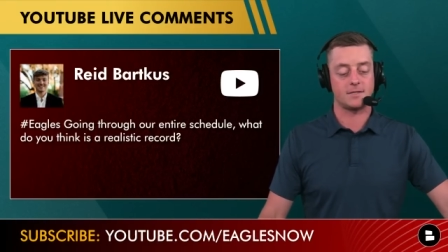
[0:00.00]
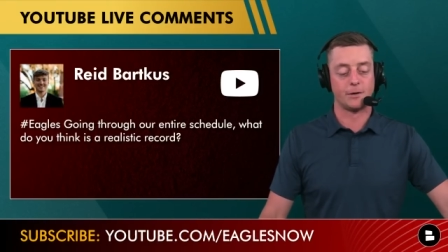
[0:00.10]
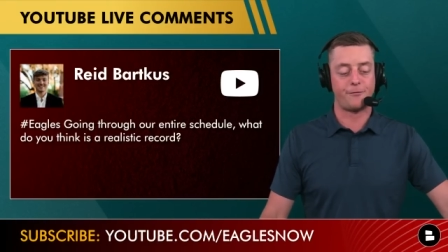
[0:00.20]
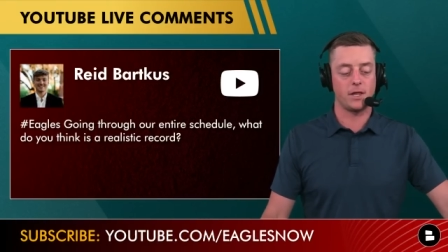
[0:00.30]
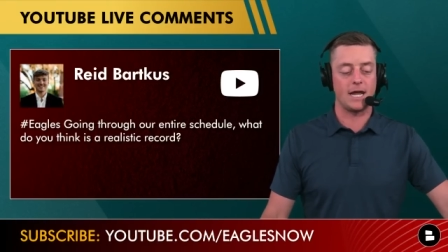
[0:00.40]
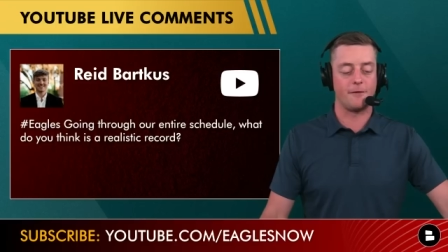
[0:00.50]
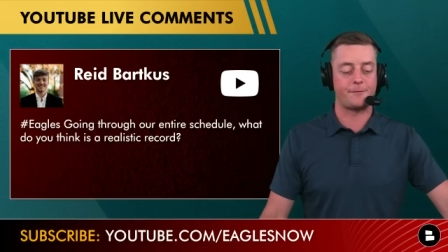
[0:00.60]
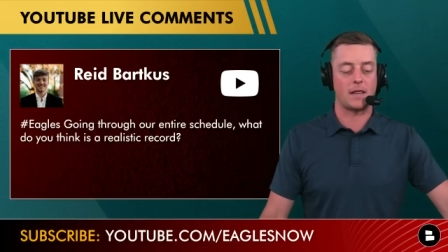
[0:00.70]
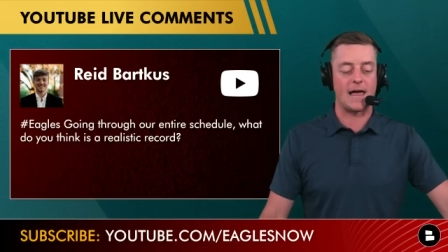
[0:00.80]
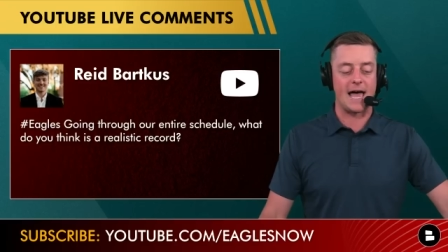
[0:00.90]
So,
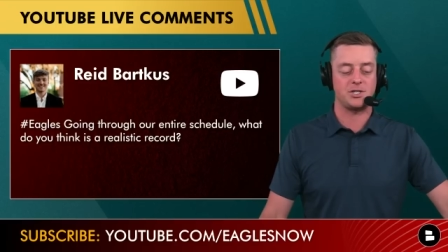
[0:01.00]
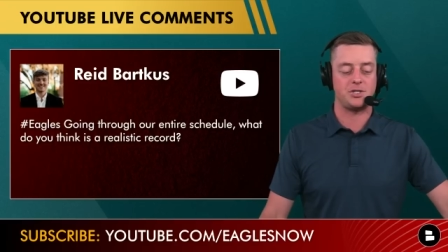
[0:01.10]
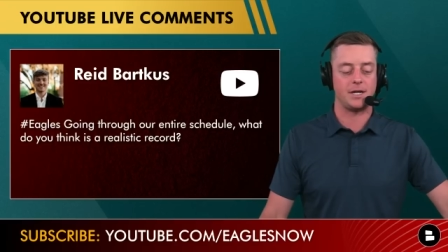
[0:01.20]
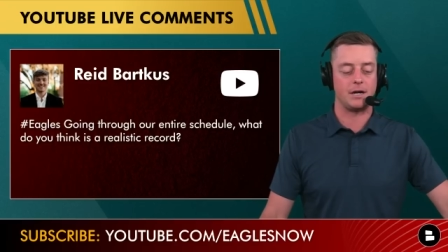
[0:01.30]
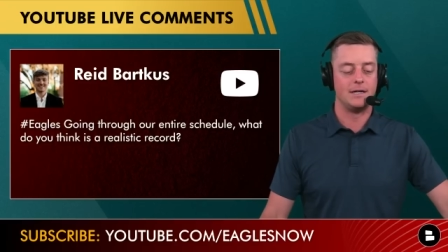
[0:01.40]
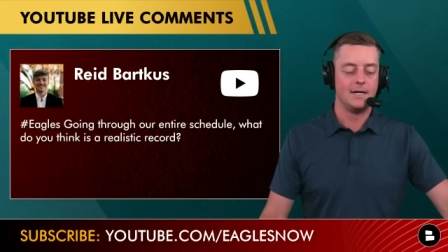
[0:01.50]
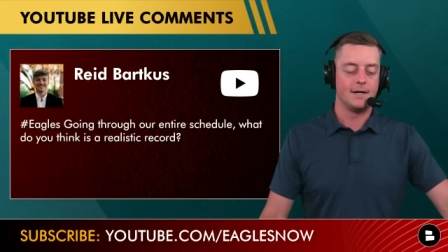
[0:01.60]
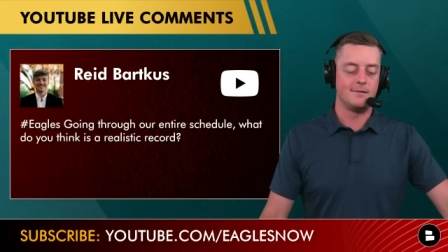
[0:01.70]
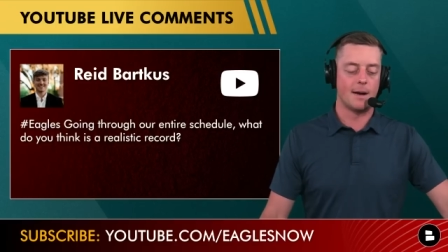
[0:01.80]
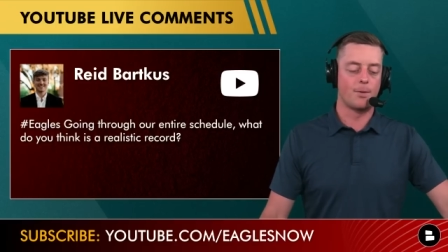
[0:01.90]
Philadelphia last year,
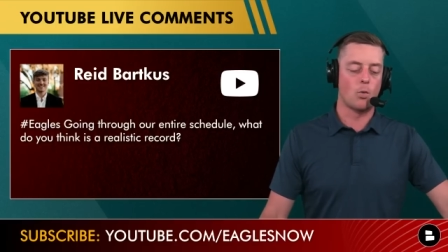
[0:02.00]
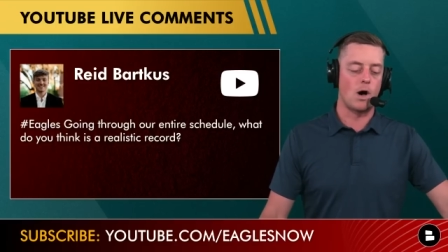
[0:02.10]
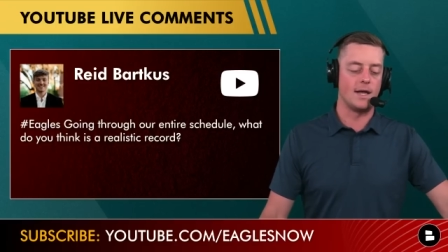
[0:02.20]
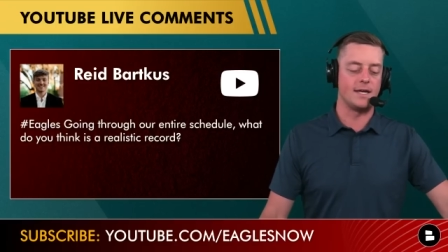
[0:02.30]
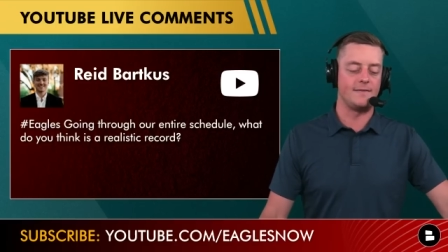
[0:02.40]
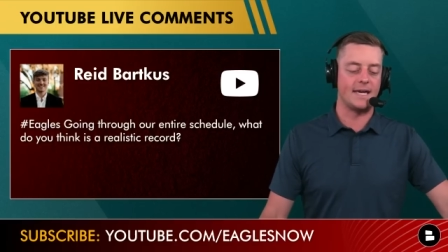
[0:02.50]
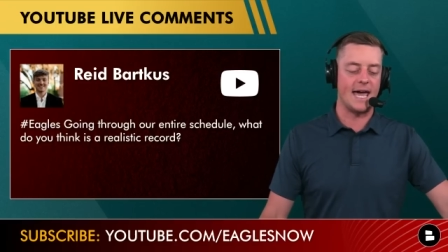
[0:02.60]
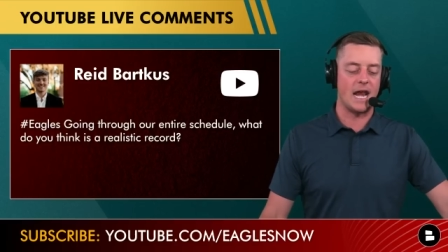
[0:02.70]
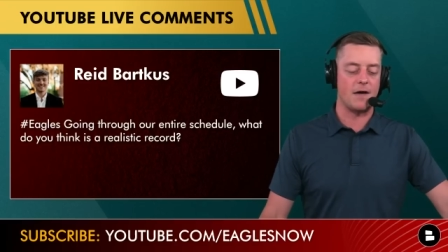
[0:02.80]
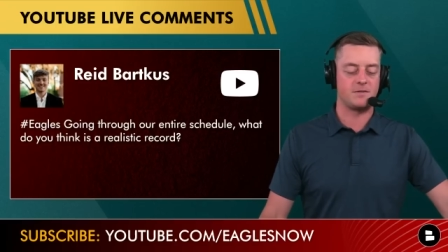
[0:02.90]
number one in the
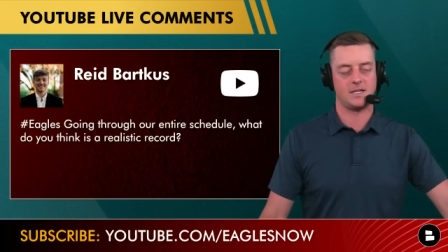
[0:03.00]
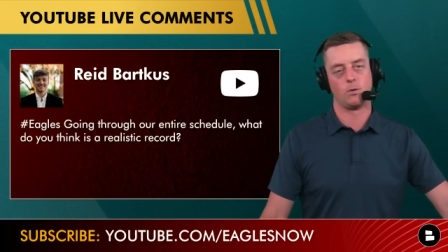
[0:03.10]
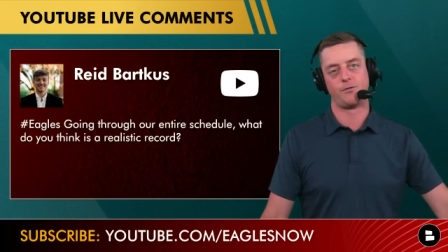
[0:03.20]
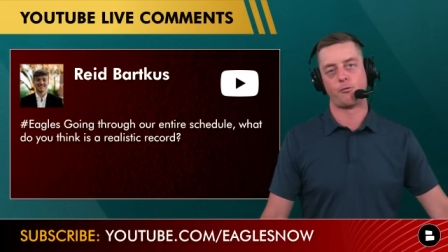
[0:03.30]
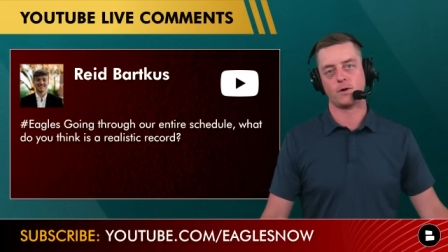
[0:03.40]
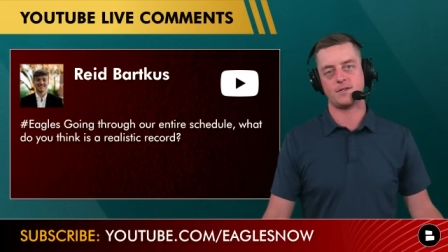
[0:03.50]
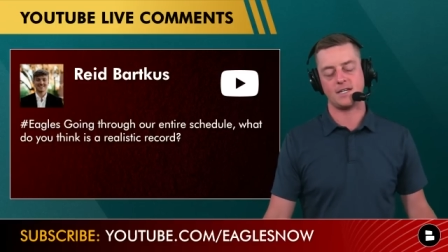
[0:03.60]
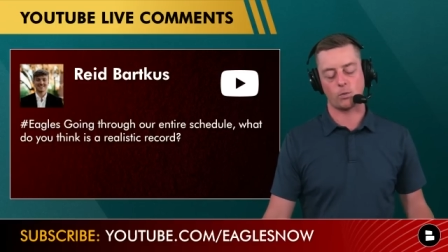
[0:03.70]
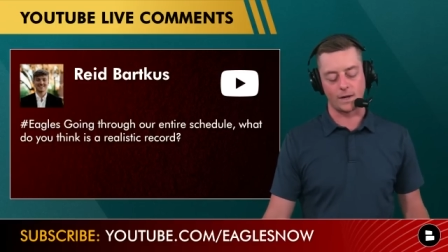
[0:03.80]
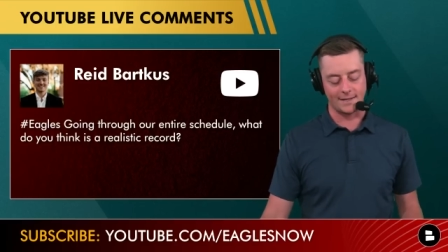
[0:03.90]
NFC with
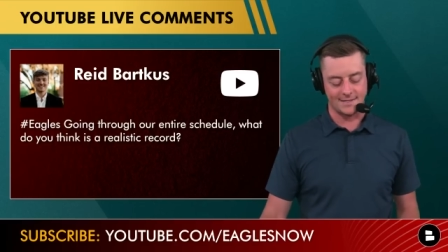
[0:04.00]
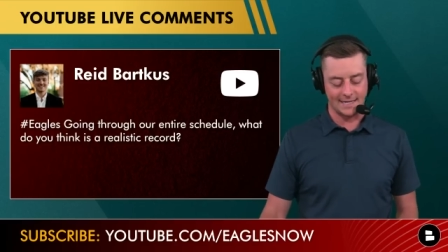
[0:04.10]
14 wins.